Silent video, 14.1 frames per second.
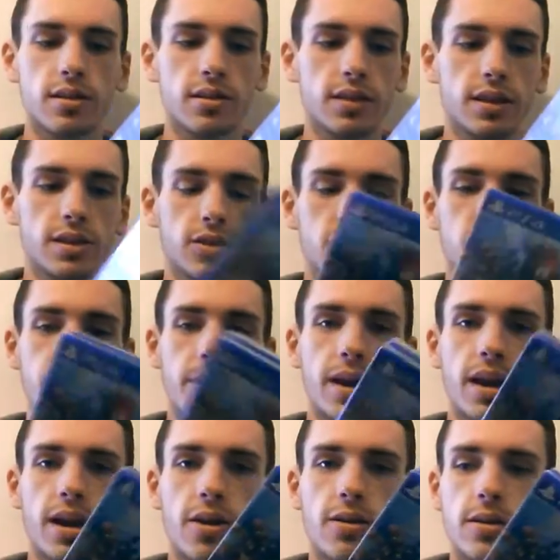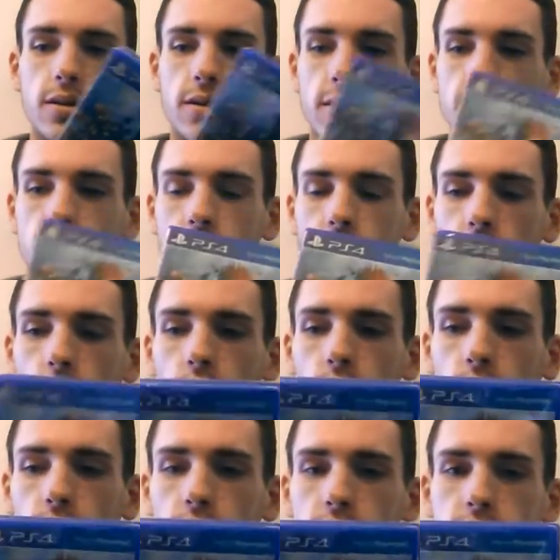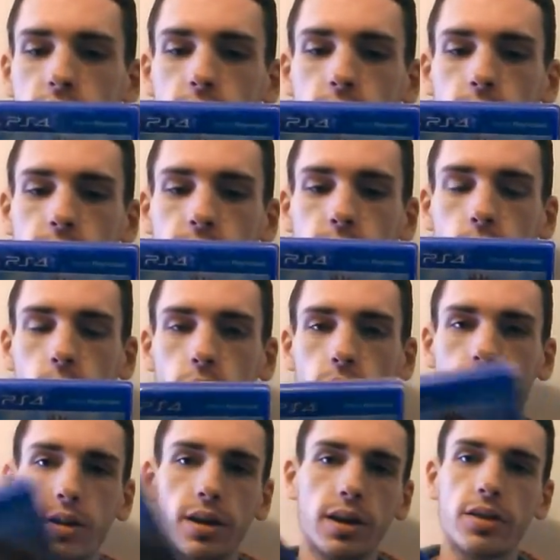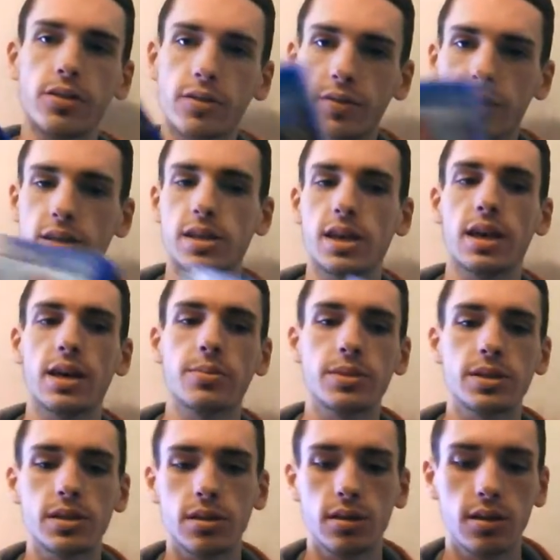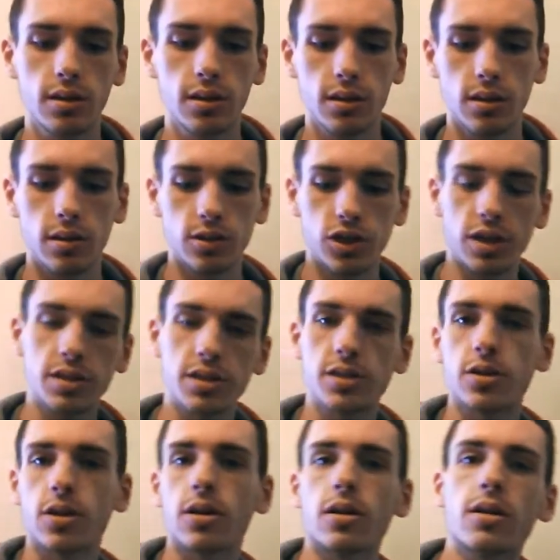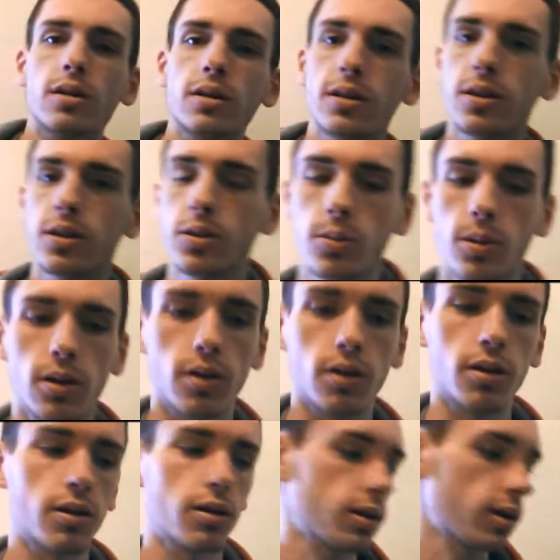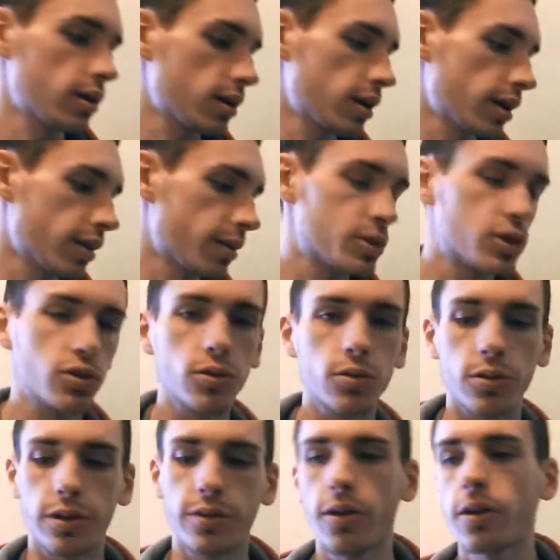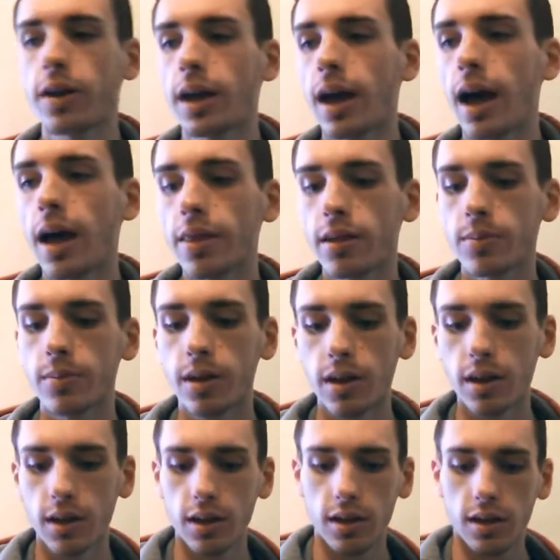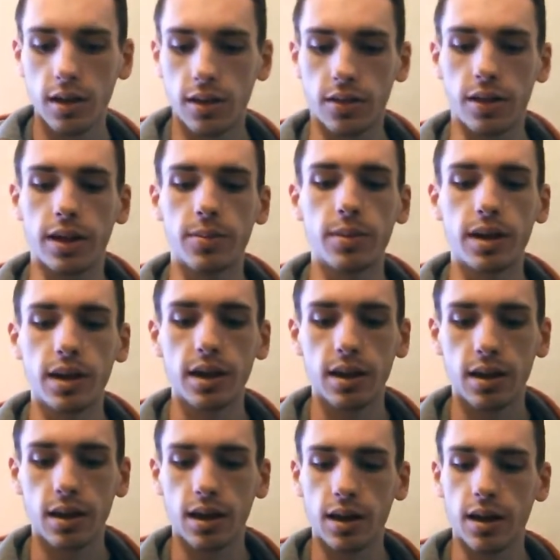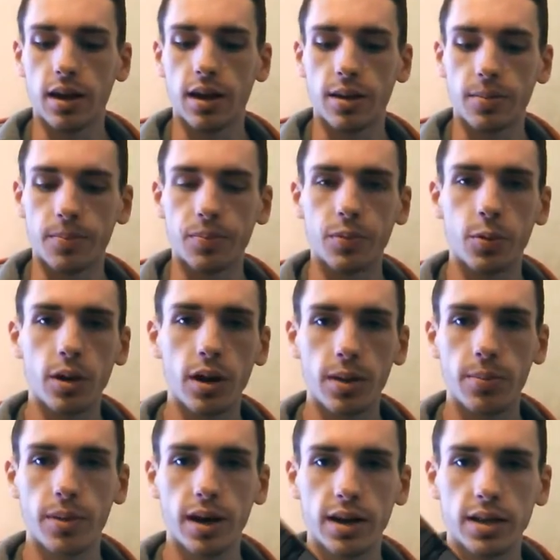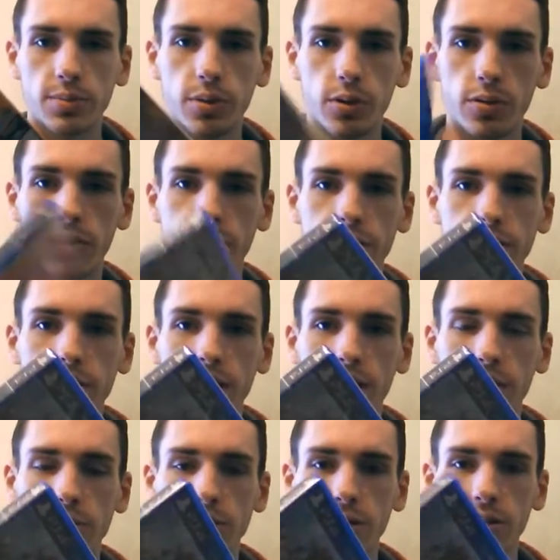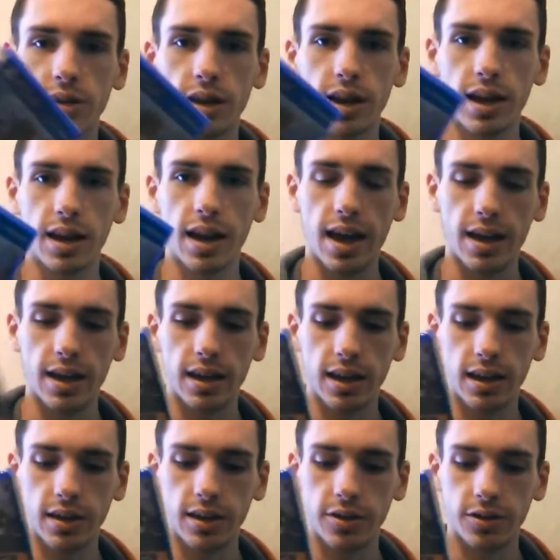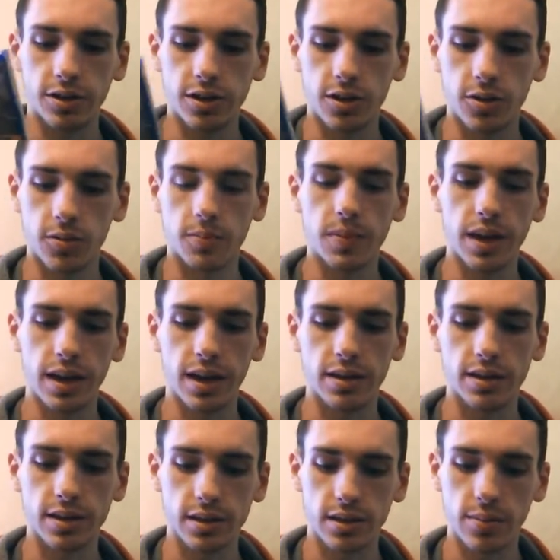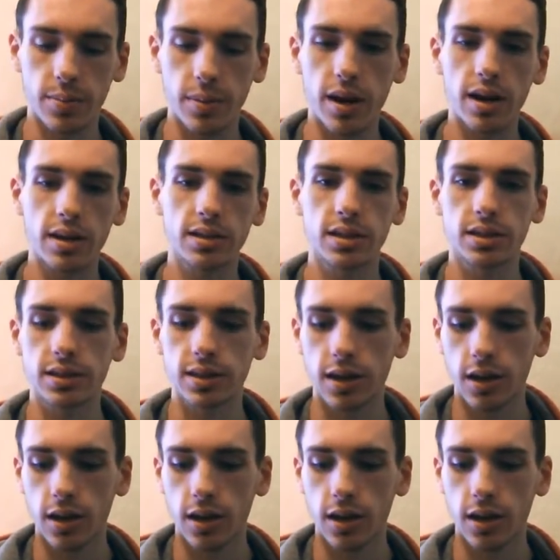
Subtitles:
These are shipping out early, so if you ordered either of these games, chances are you are getting them soon or you've already got them. Like me, we're going to unbox both of these games here today, Knack and Killzone. And since the boxes